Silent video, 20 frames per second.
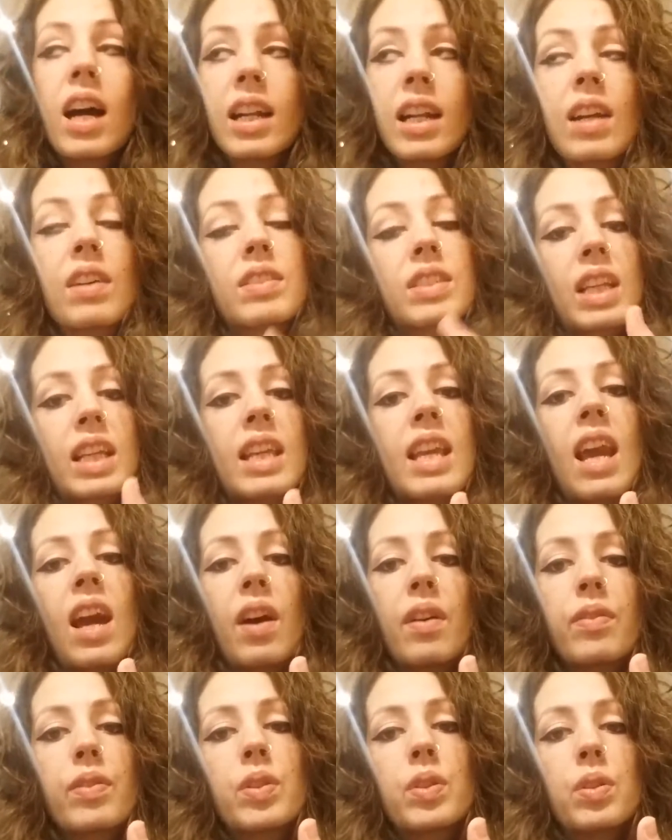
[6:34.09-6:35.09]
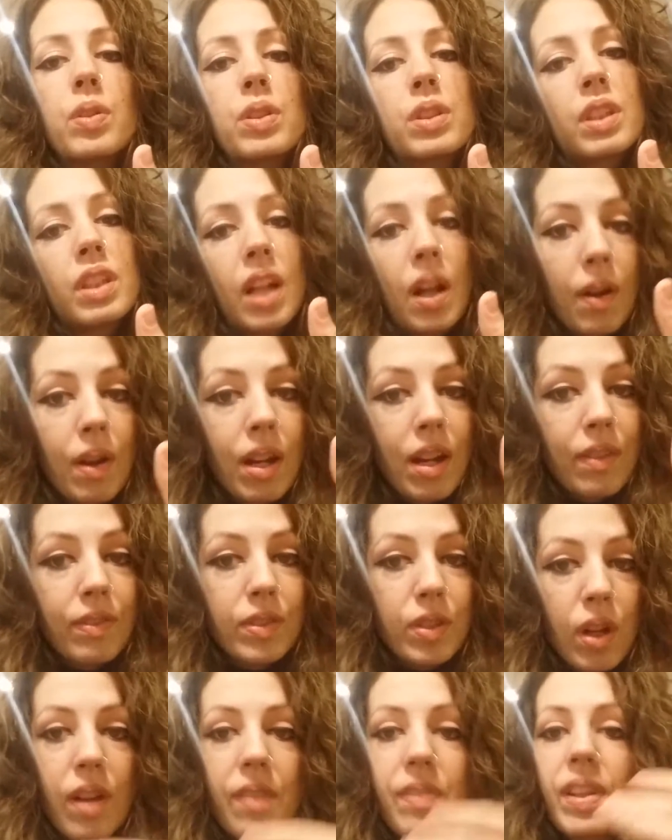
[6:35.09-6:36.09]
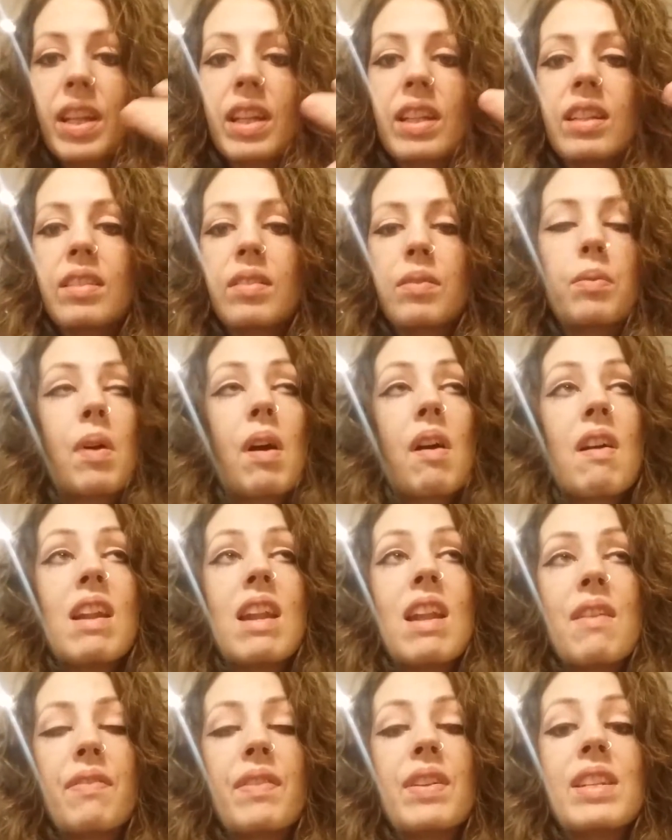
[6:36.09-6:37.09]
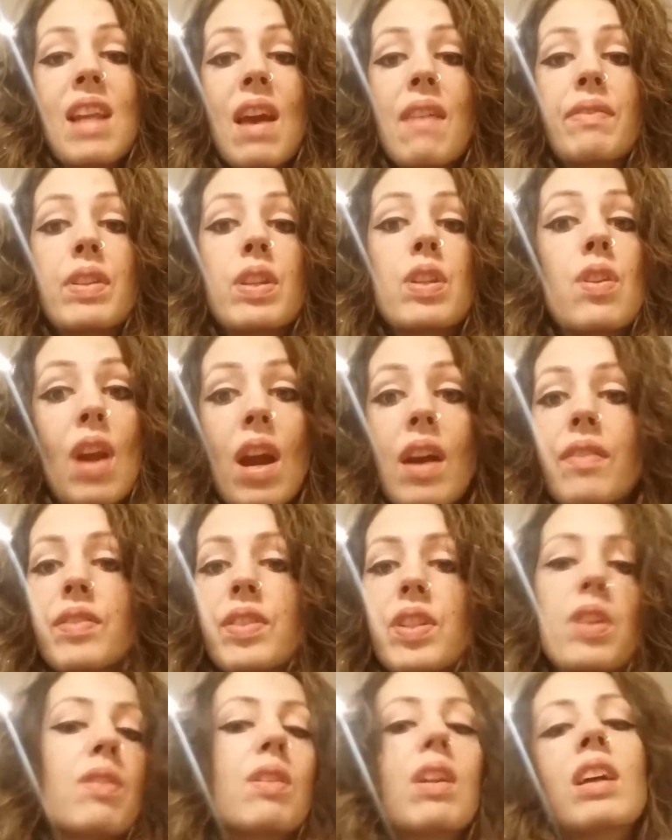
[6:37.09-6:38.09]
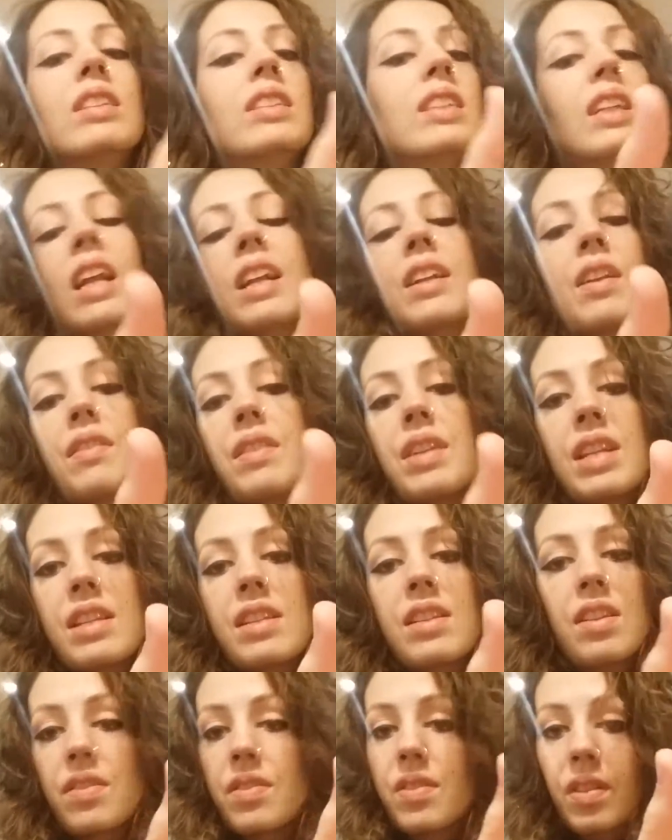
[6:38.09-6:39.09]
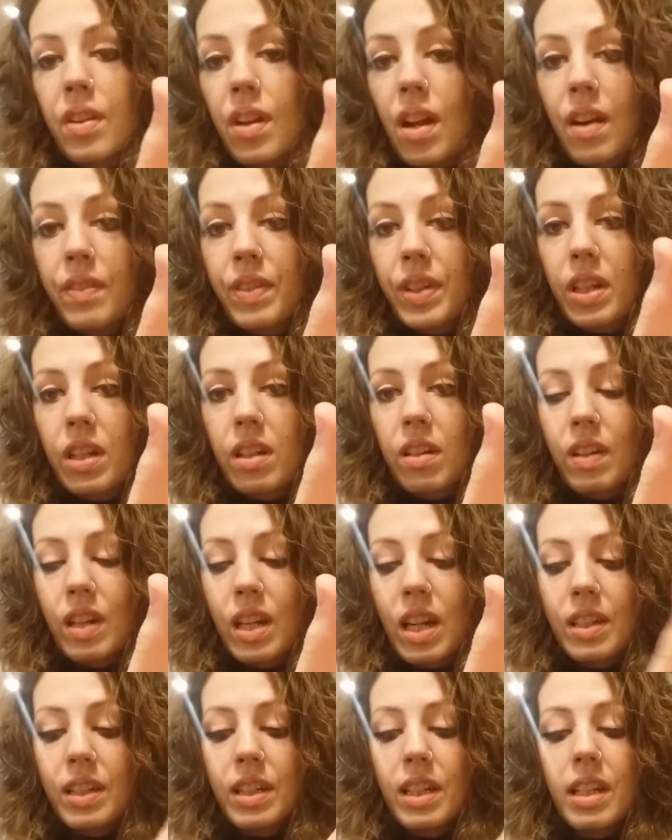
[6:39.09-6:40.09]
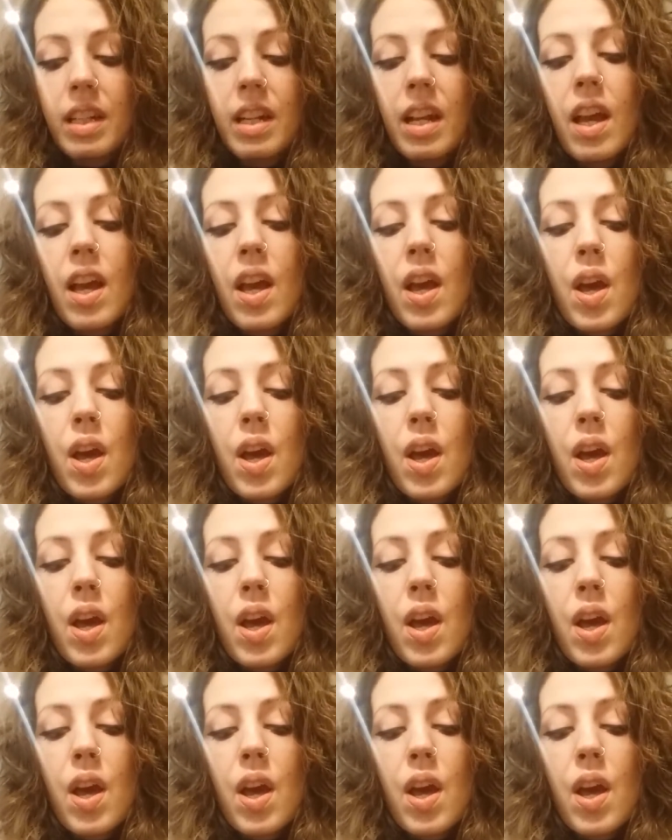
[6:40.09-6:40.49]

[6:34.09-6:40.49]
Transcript: And I was like, yeah, of course, I love driving, and where I live in Devon, you have to. London, I don't need to, so I don't have a car in London.